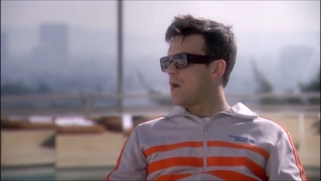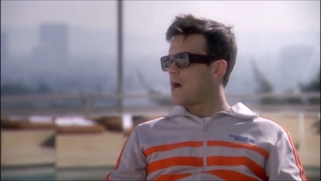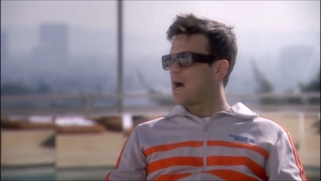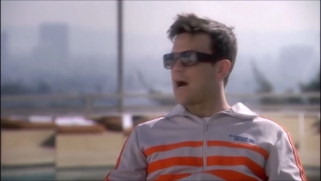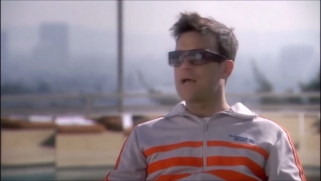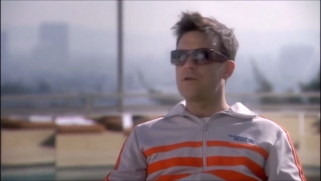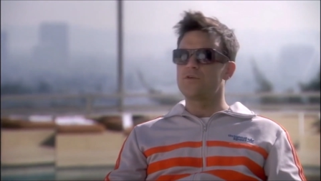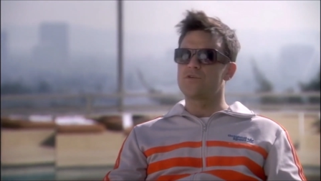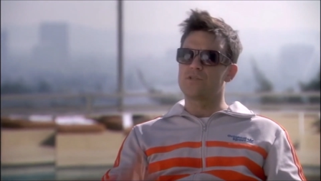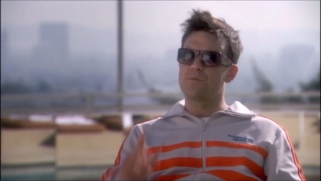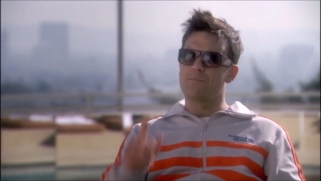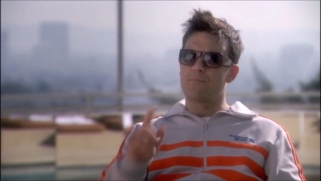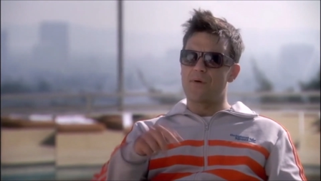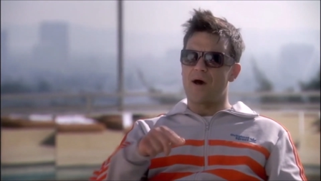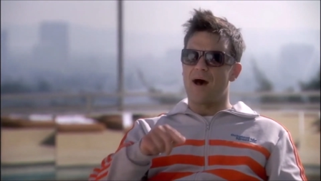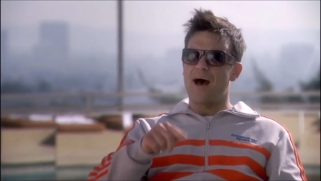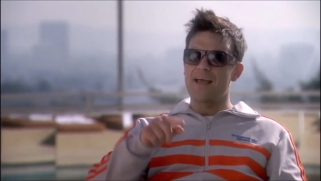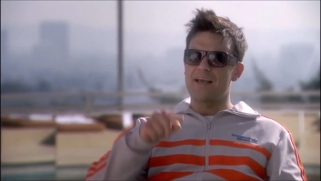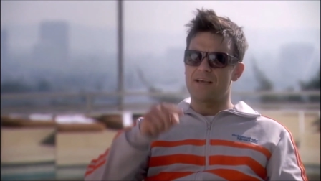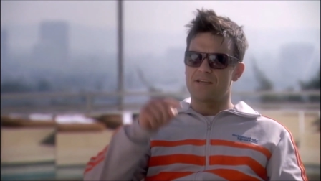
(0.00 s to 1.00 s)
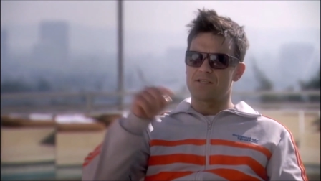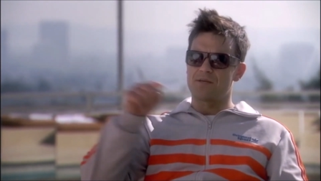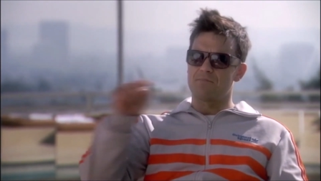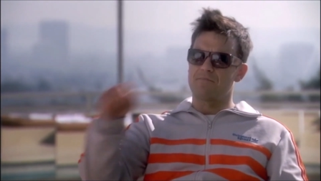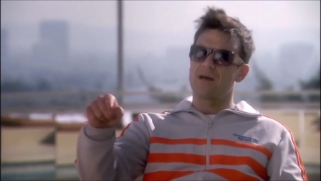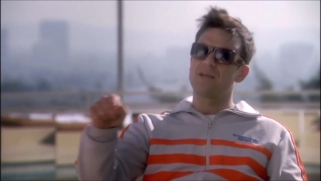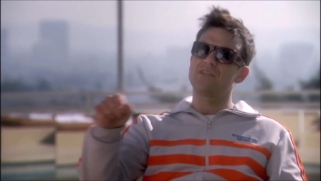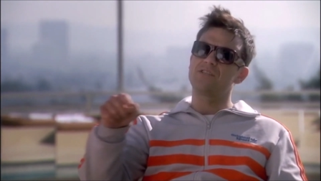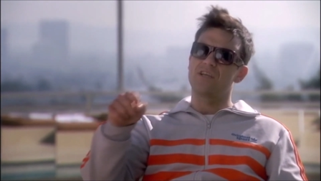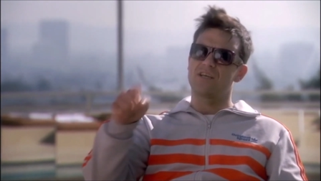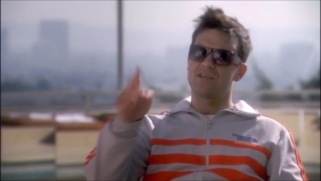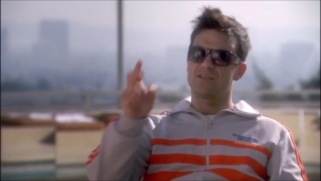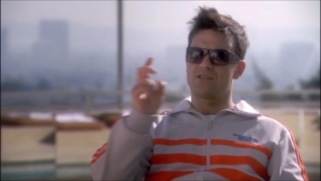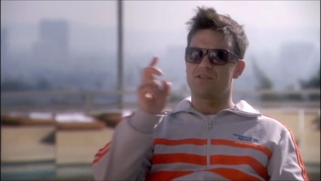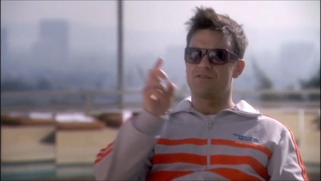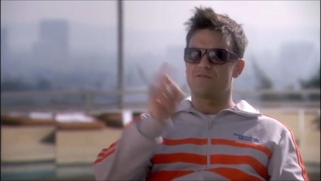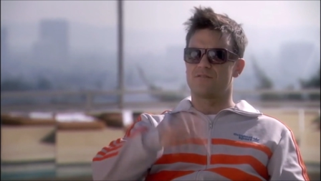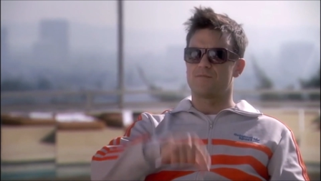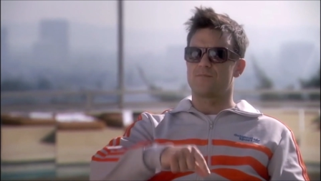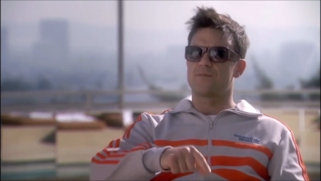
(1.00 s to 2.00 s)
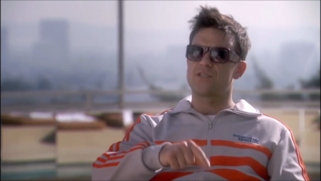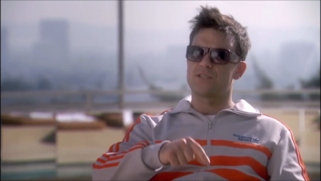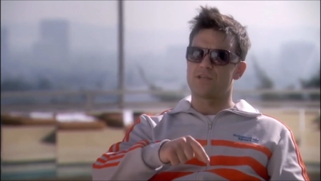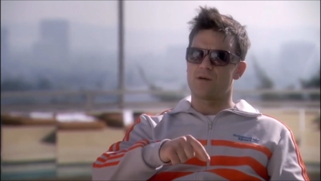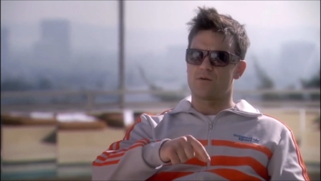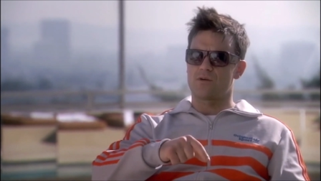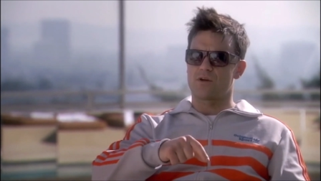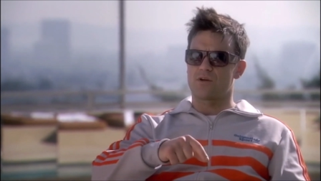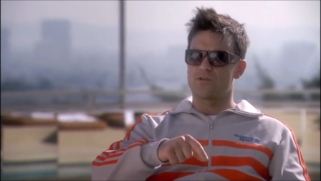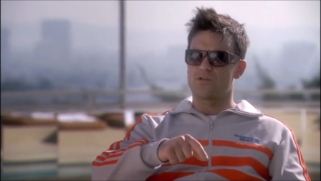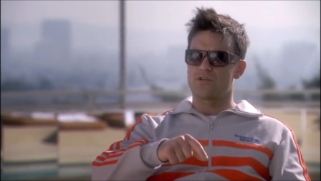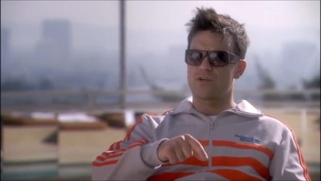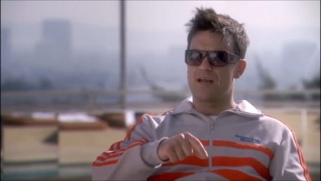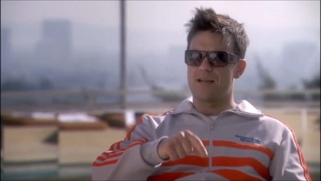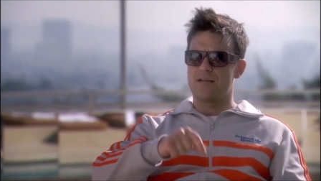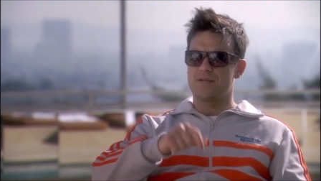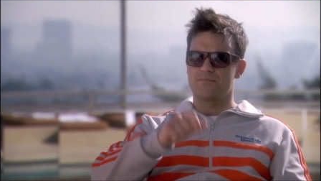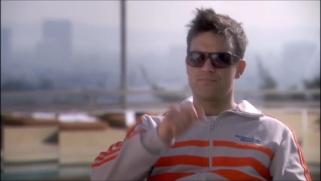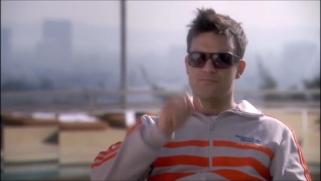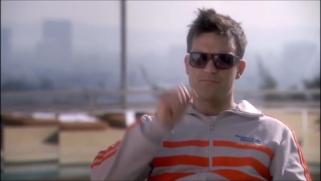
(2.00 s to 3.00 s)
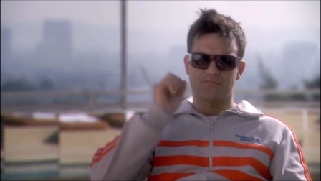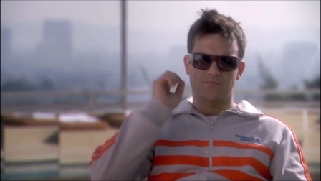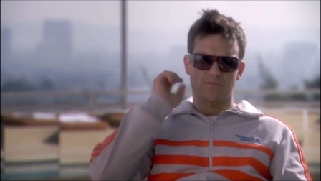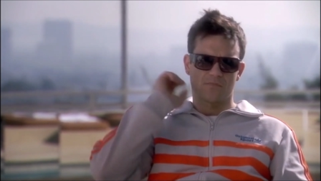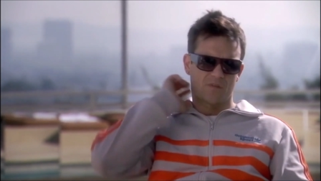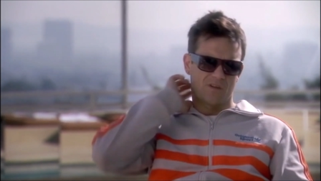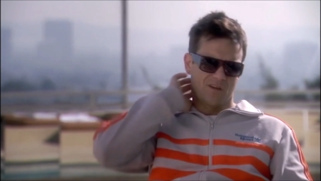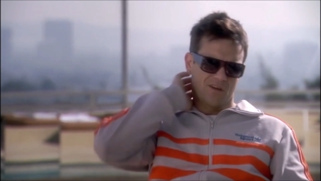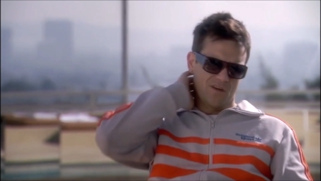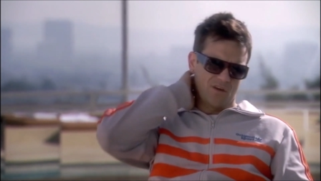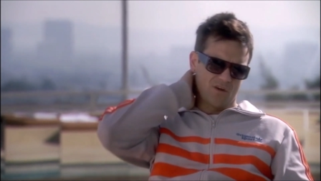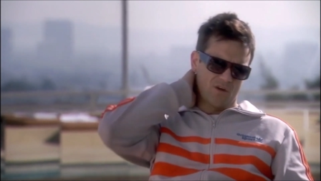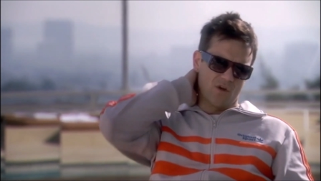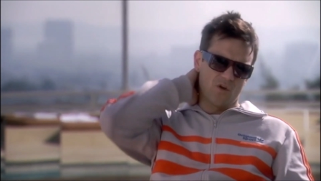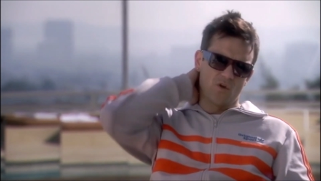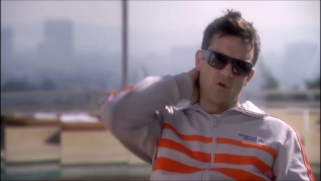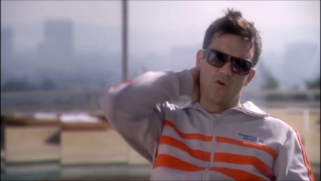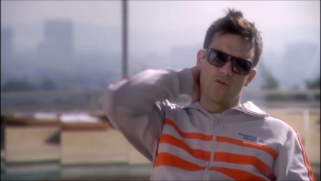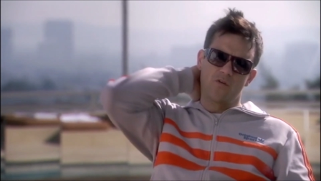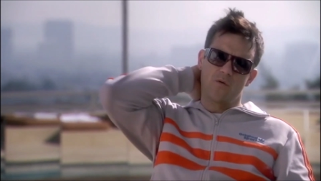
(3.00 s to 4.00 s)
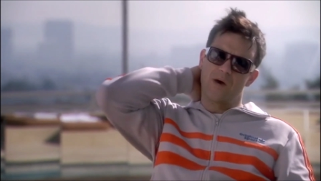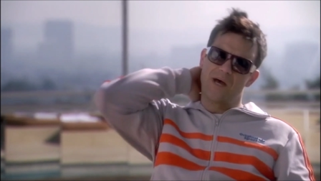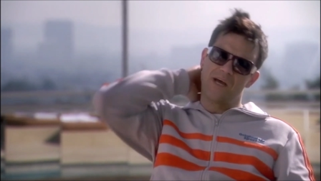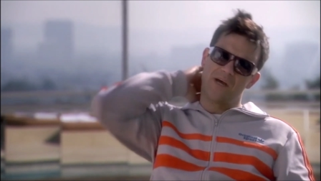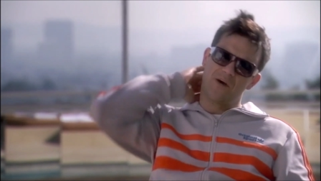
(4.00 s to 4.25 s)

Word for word: I used to bike to Manchester from Stoke-on-Trent and all the way